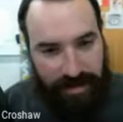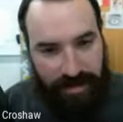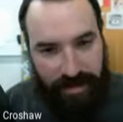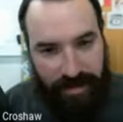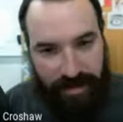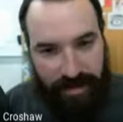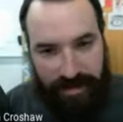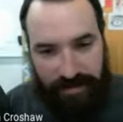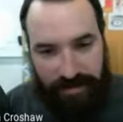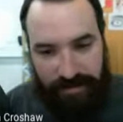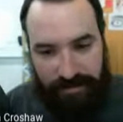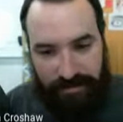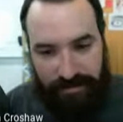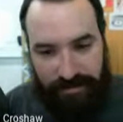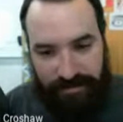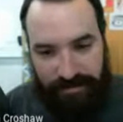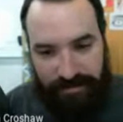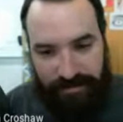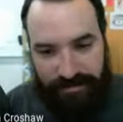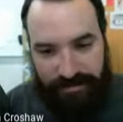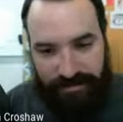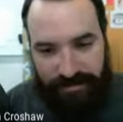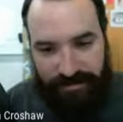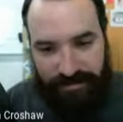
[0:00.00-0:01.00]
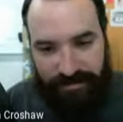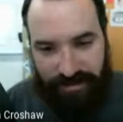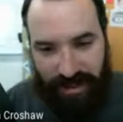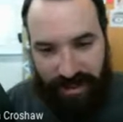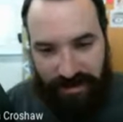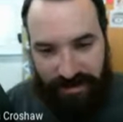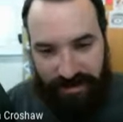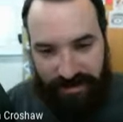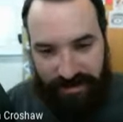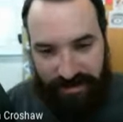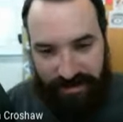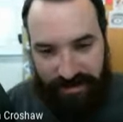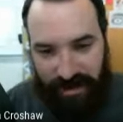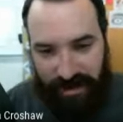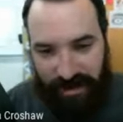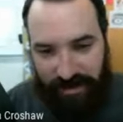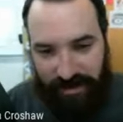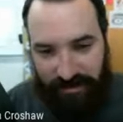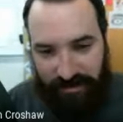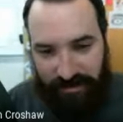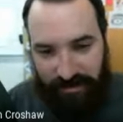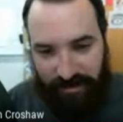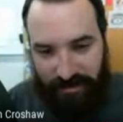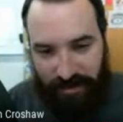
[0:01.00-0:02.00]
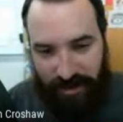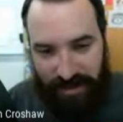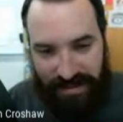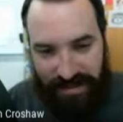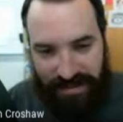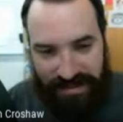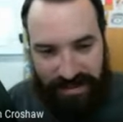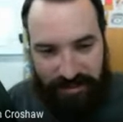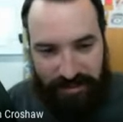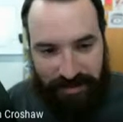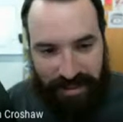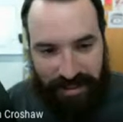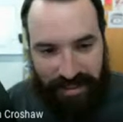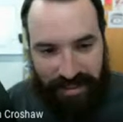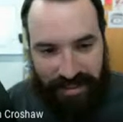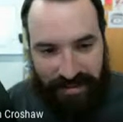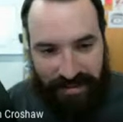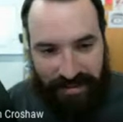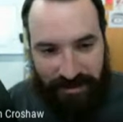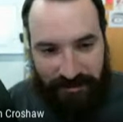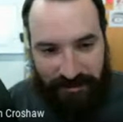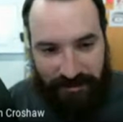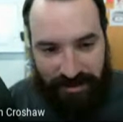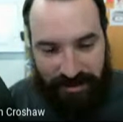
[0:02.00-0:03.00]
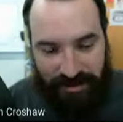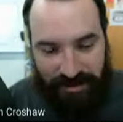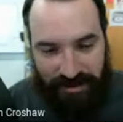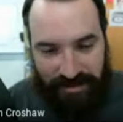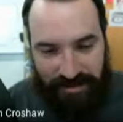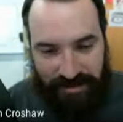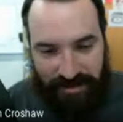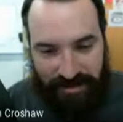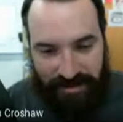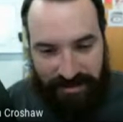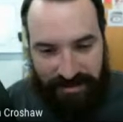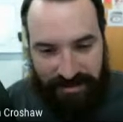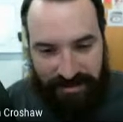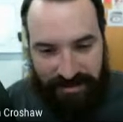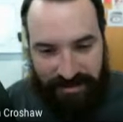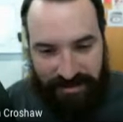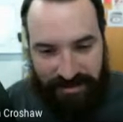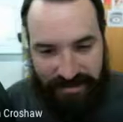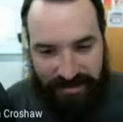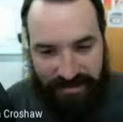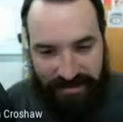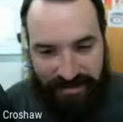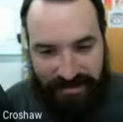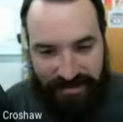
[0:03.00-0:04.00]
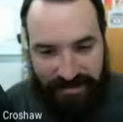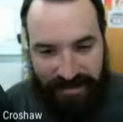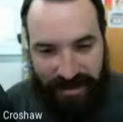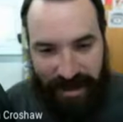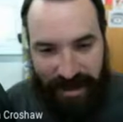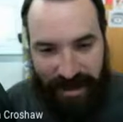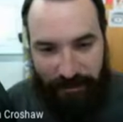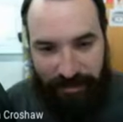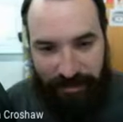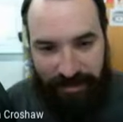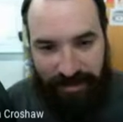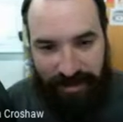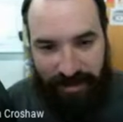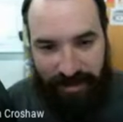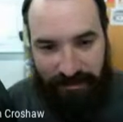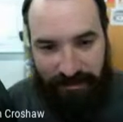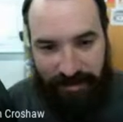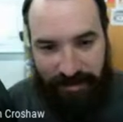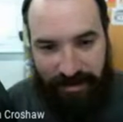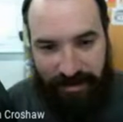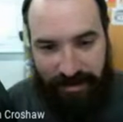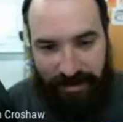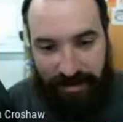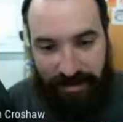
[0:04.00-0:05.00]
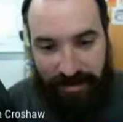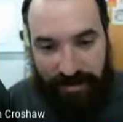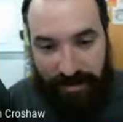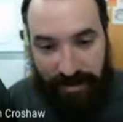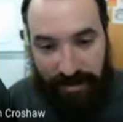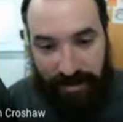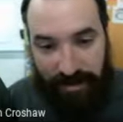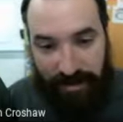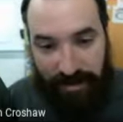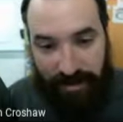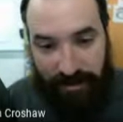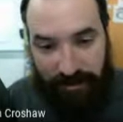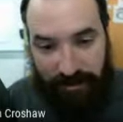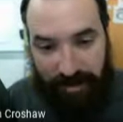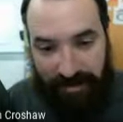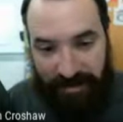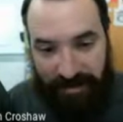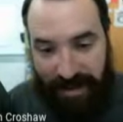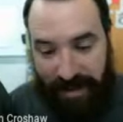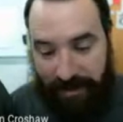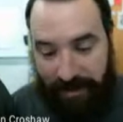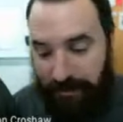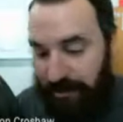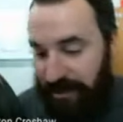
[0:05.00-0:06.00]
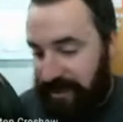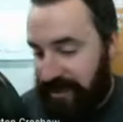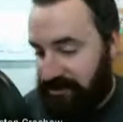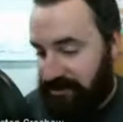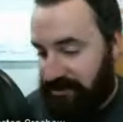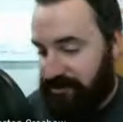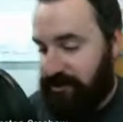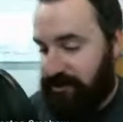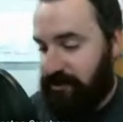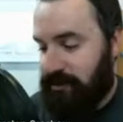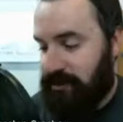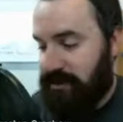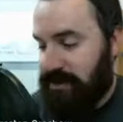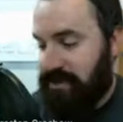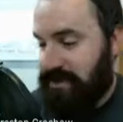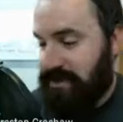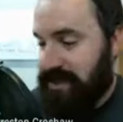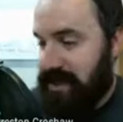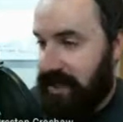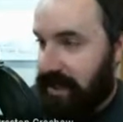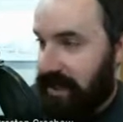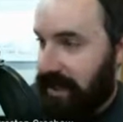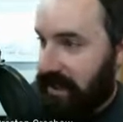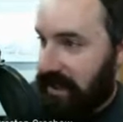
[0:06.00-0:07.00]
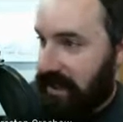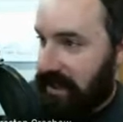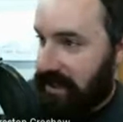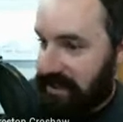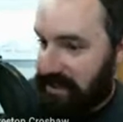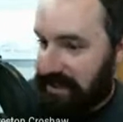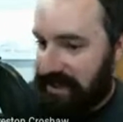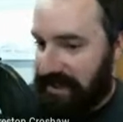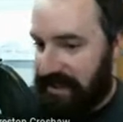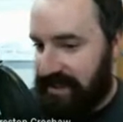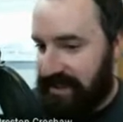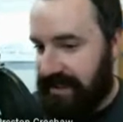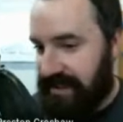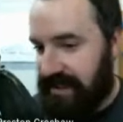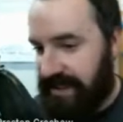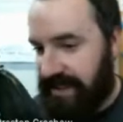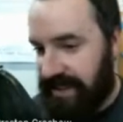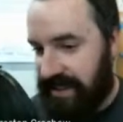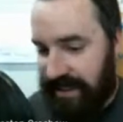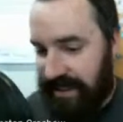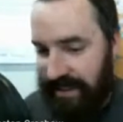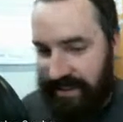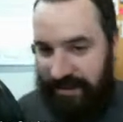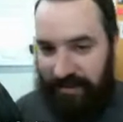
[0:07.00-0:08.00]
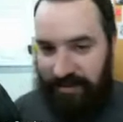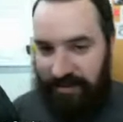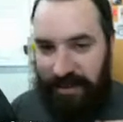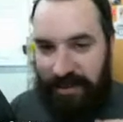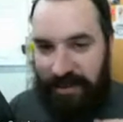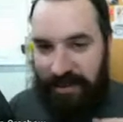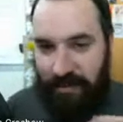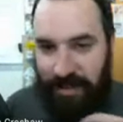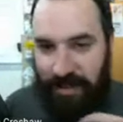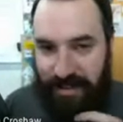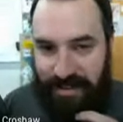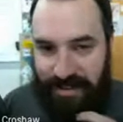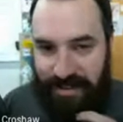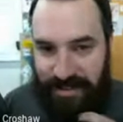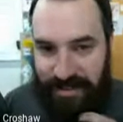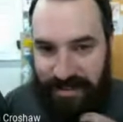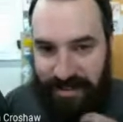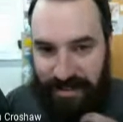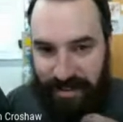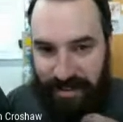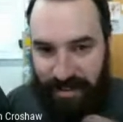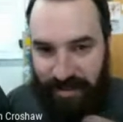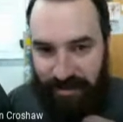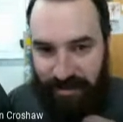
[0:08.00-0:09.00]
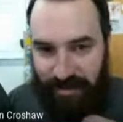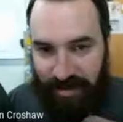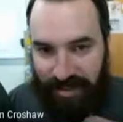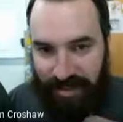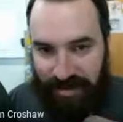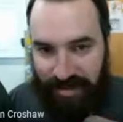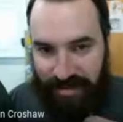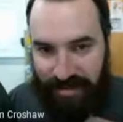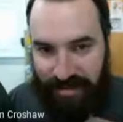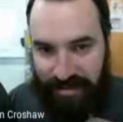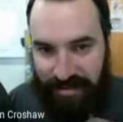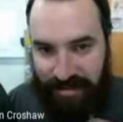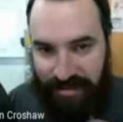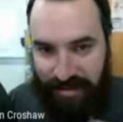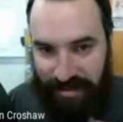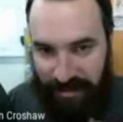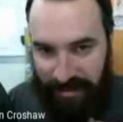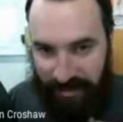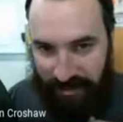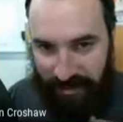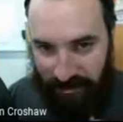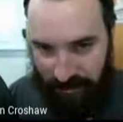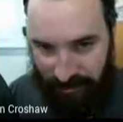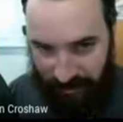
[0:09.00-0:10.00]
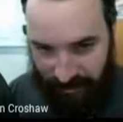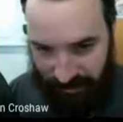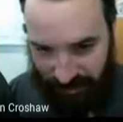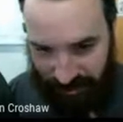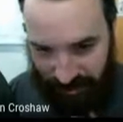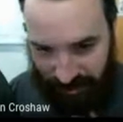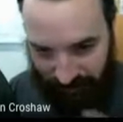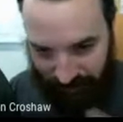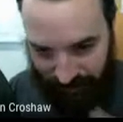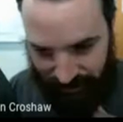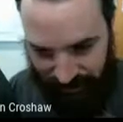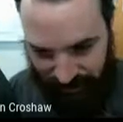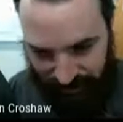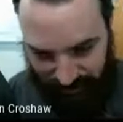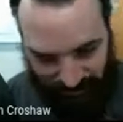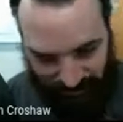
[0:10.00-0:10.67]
Not because I planned it that way or anything. It just happened that way. But that reentry was ugly, but it worked. All right, we're gonna recover this